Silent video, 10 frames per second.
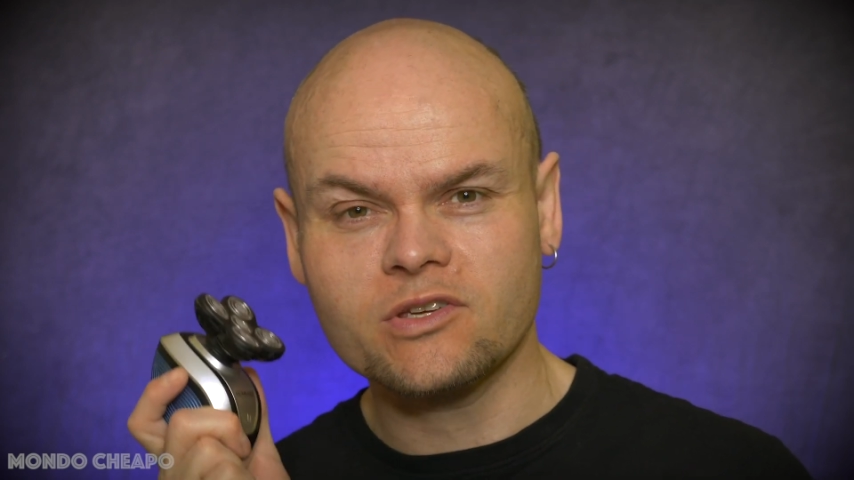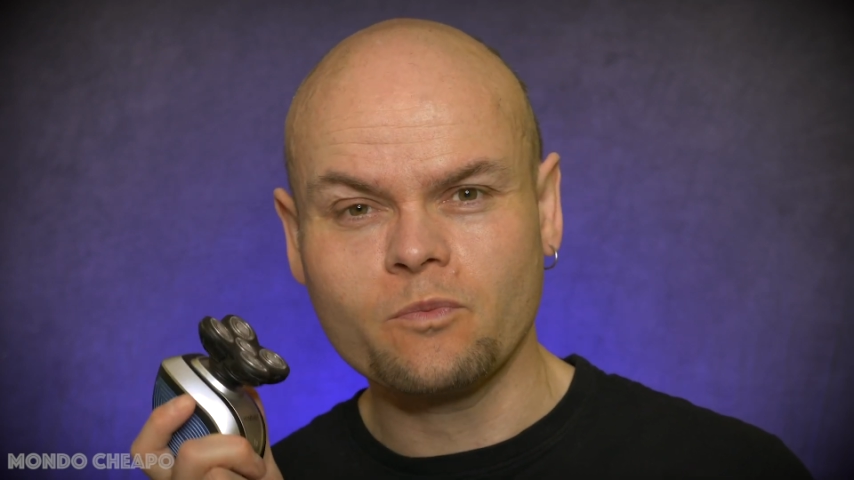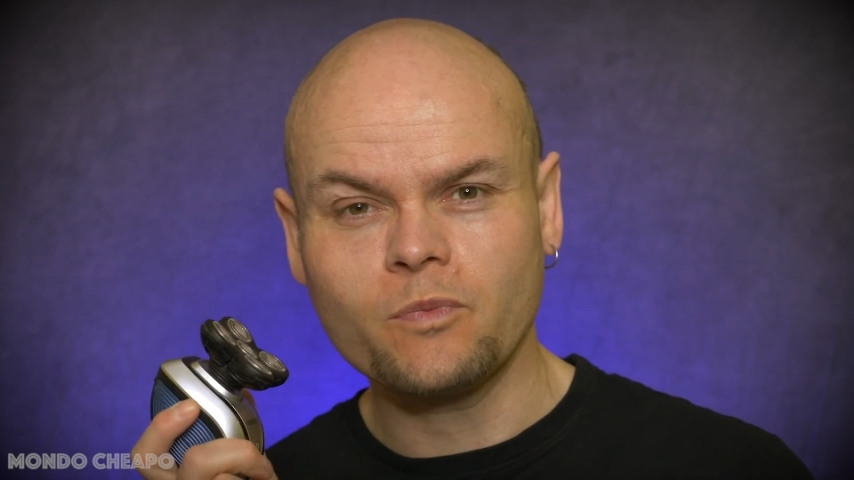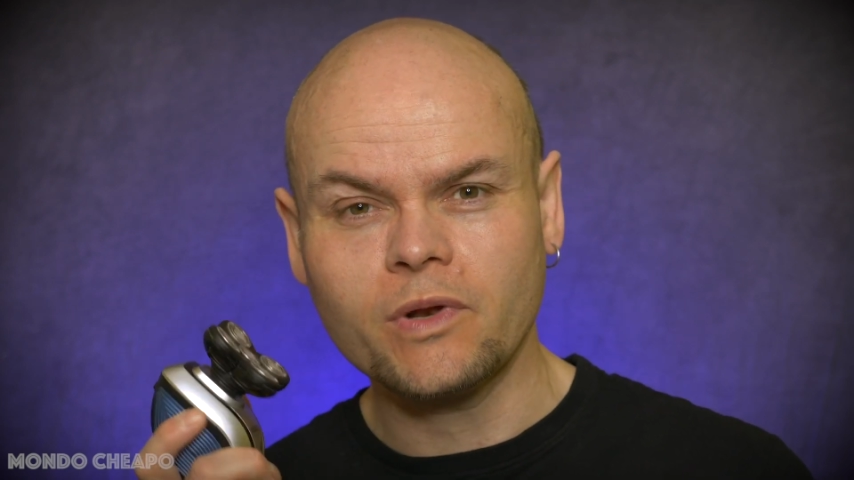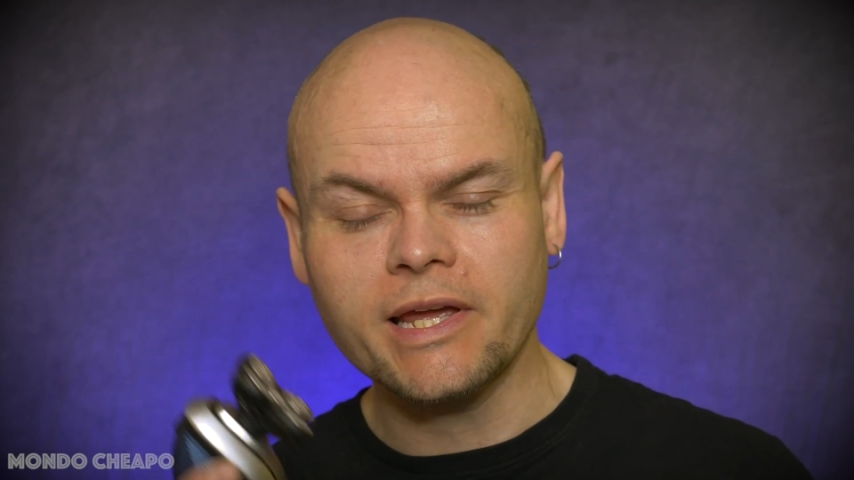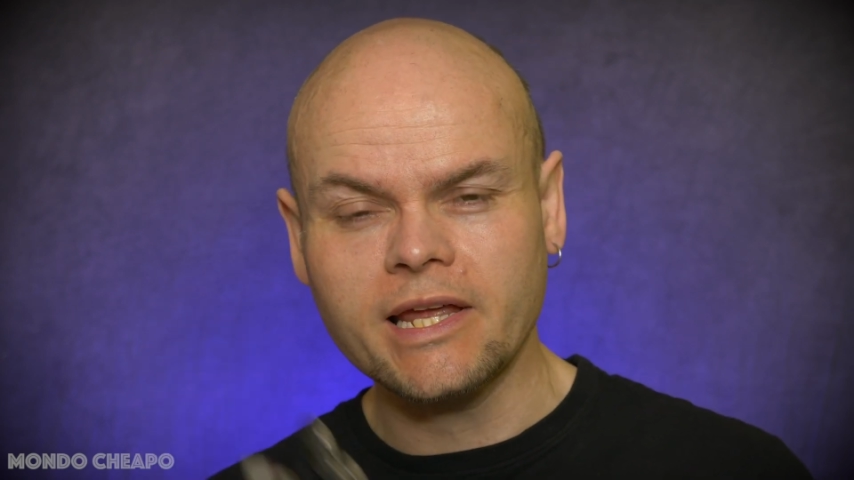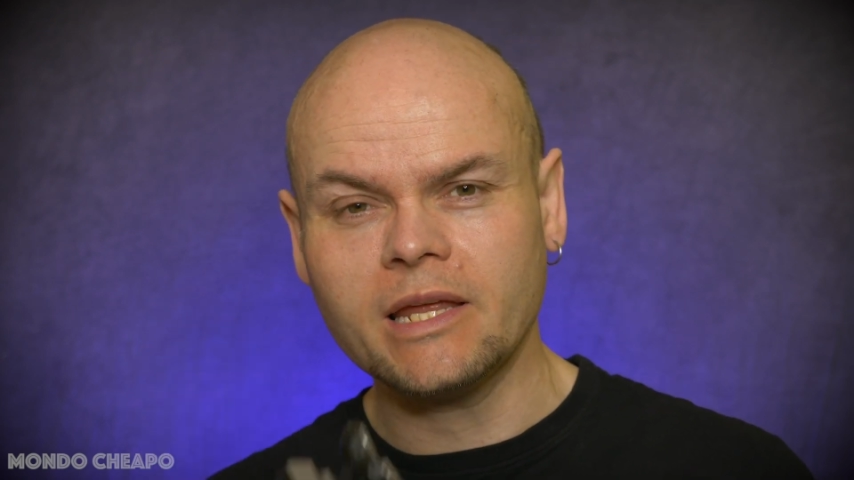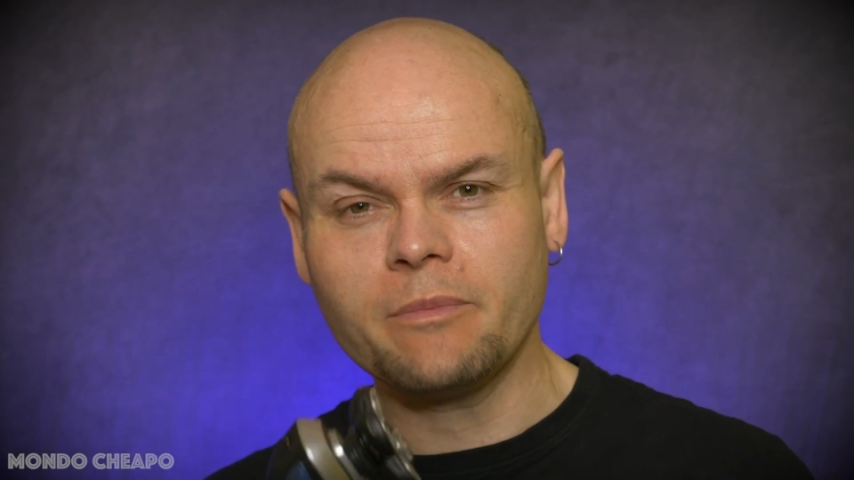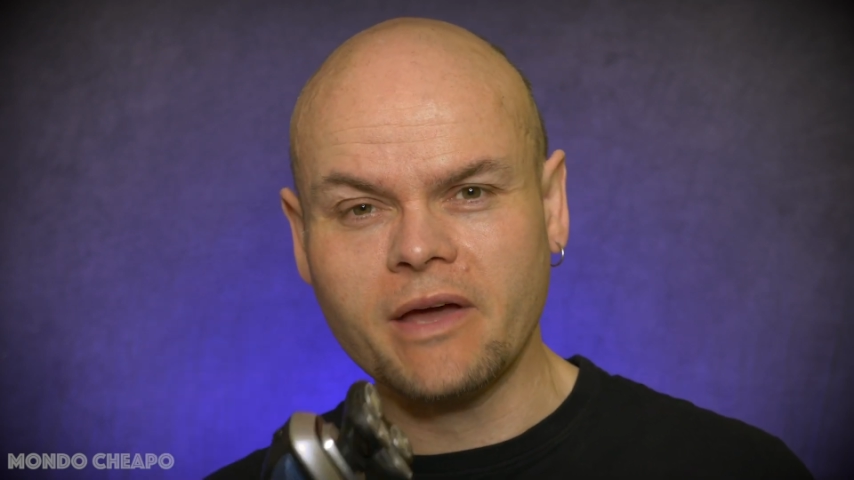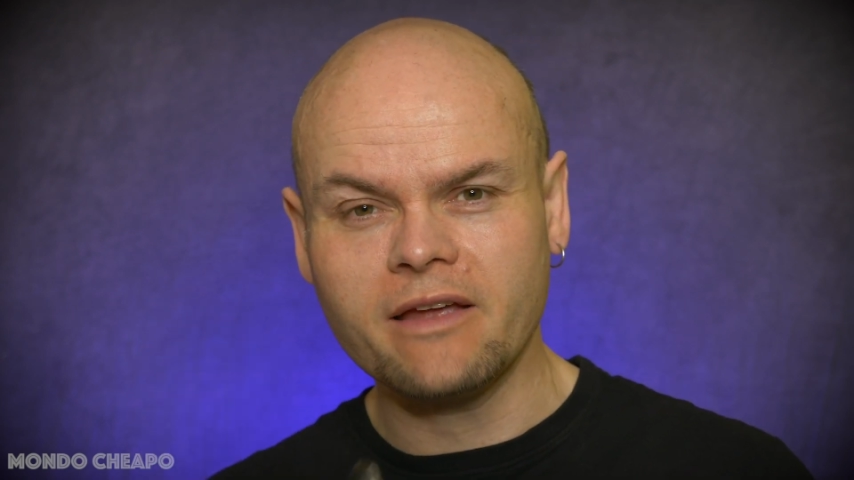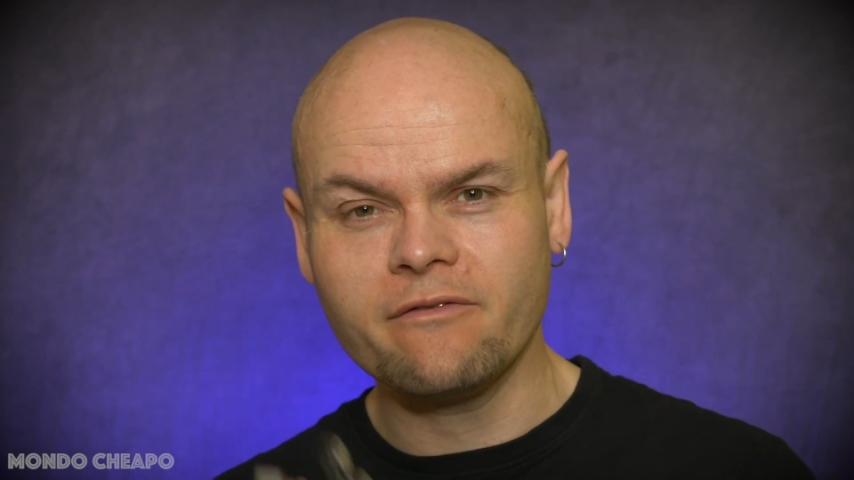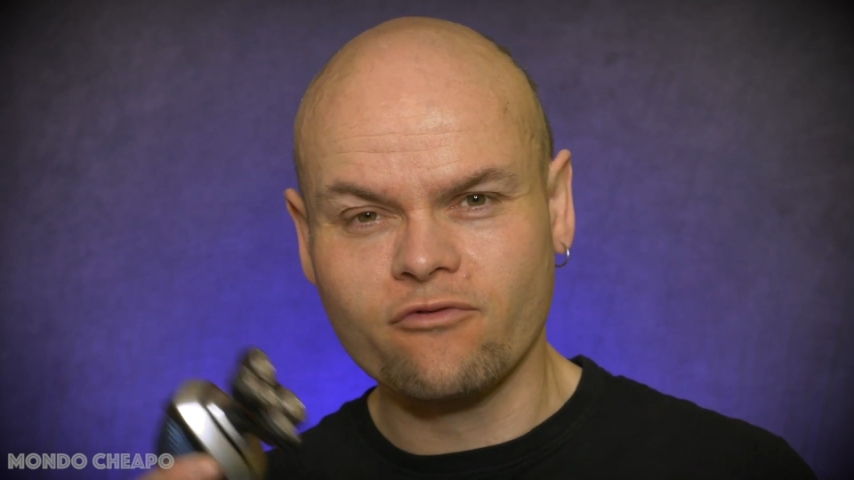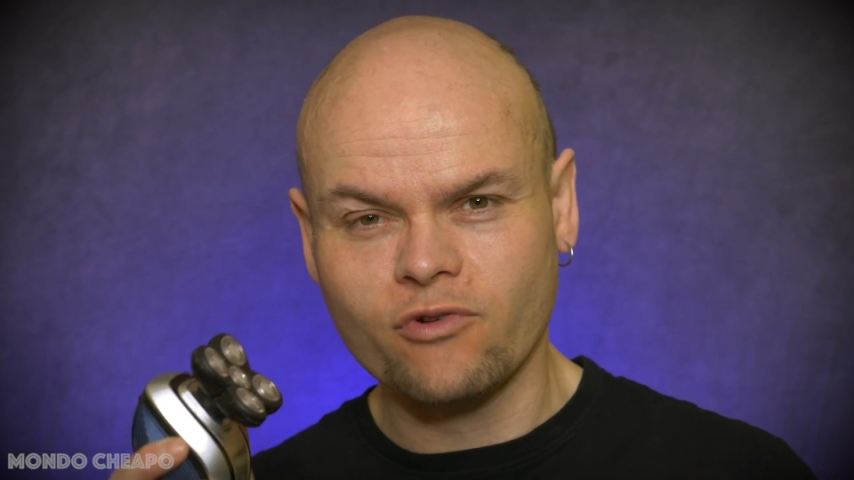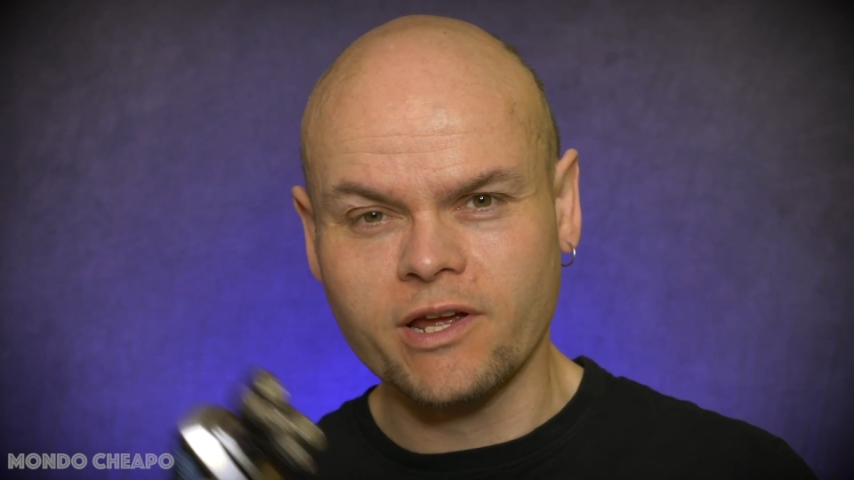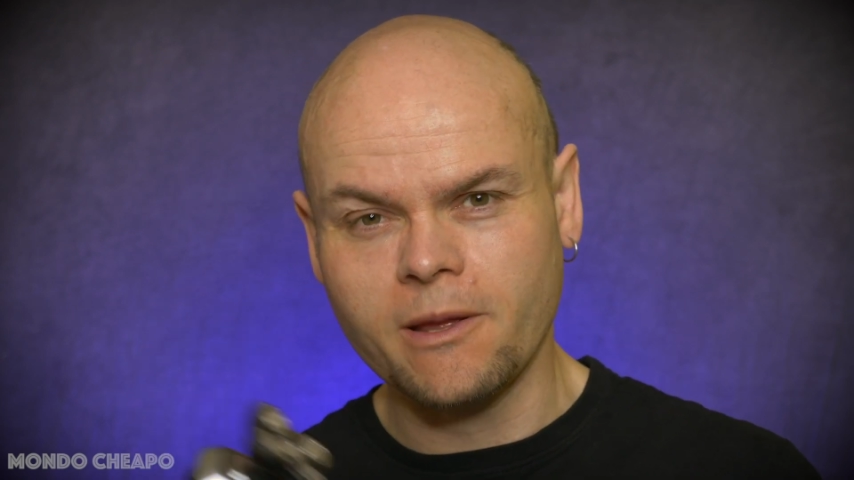completely
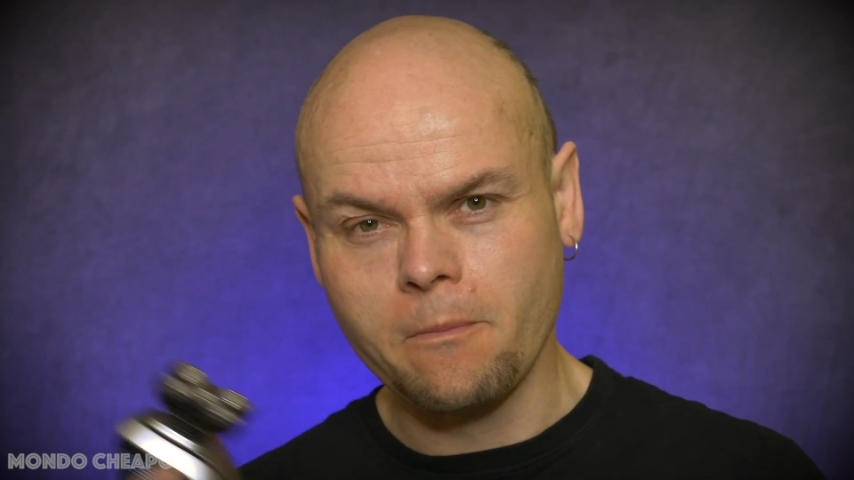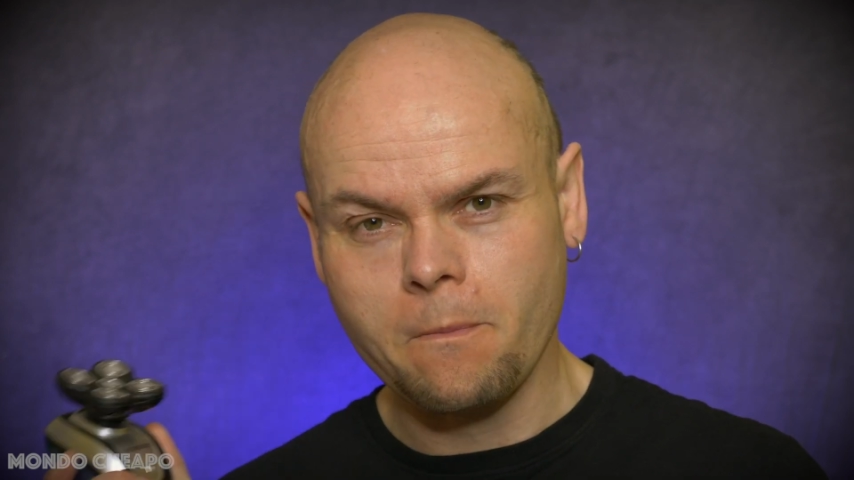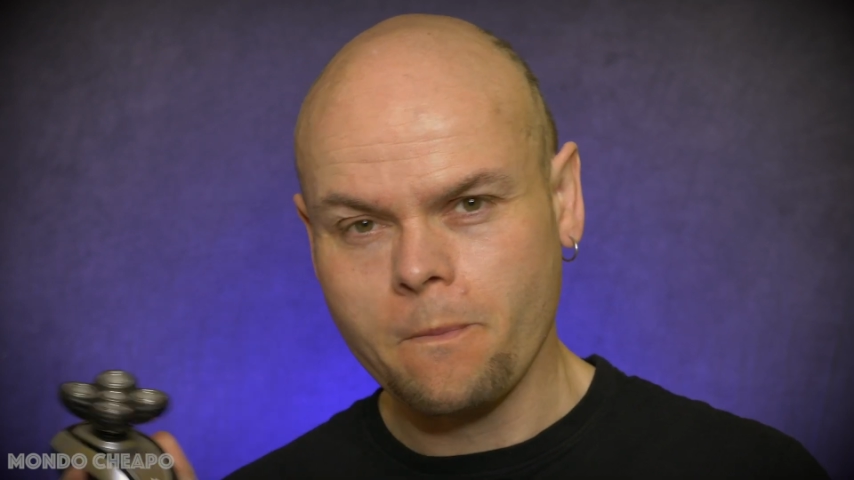pain-free,